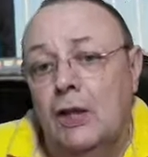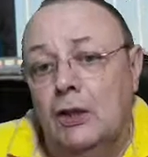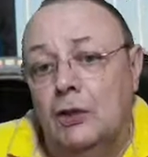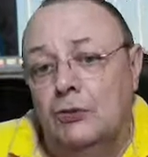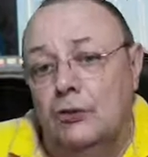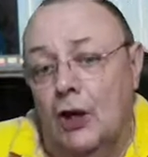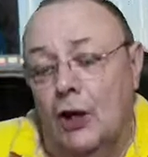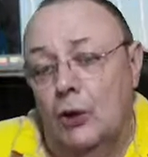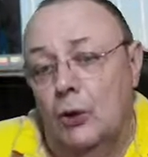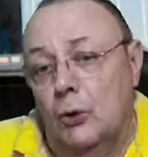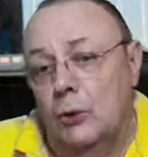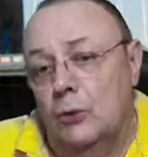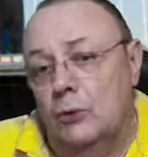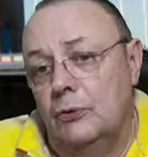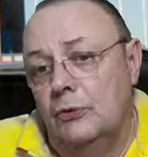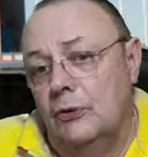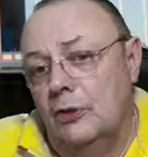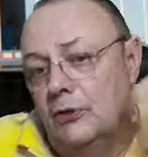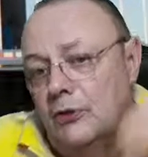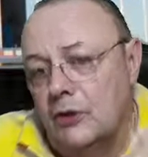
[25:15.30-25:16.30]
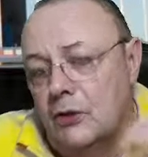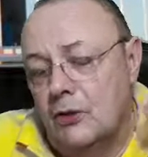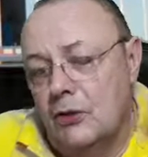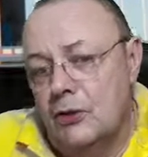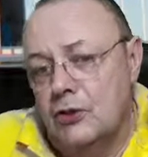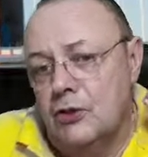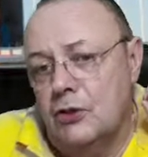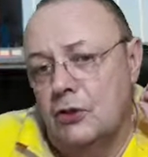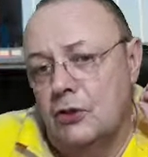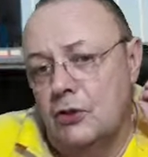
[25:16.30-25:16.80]
So the guy
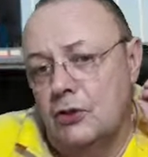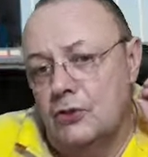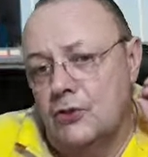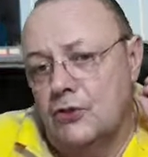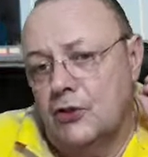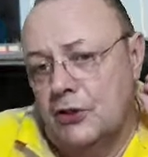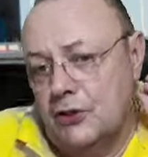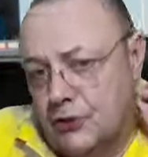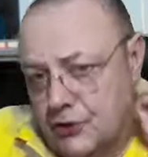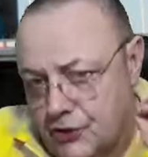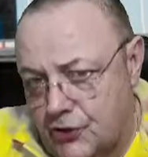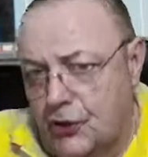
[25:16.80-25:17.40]
in charge said,